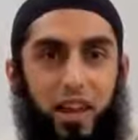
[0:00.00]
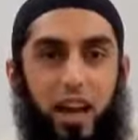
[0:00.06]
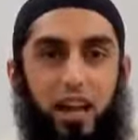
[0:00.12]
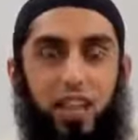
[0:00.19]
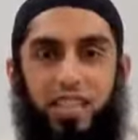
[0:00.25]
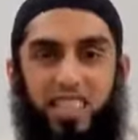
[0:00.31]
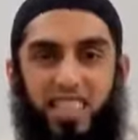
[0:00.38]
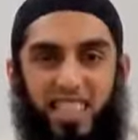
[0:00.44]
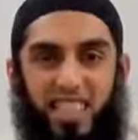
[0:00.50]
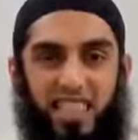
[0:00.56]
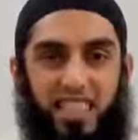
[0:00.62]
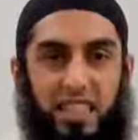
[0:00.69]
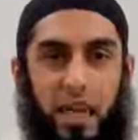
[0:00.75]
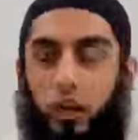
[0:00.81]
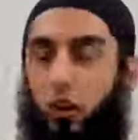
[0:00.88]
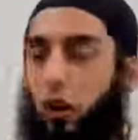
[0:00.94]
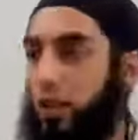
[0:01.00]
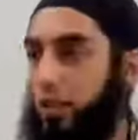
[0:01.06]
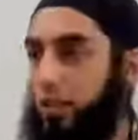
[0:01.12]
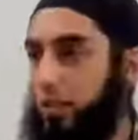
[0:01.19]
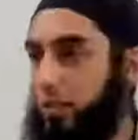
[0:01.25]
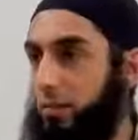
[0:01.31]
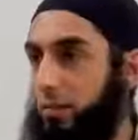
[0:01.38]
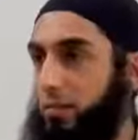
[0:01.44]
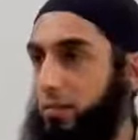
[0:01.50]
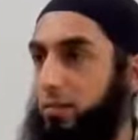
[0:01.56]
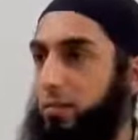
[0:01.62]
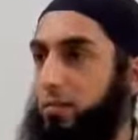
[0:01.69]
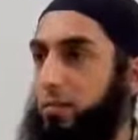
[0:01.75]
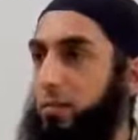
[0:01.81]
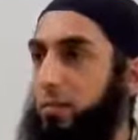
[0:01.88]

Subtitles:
And then she's thinking, I got it.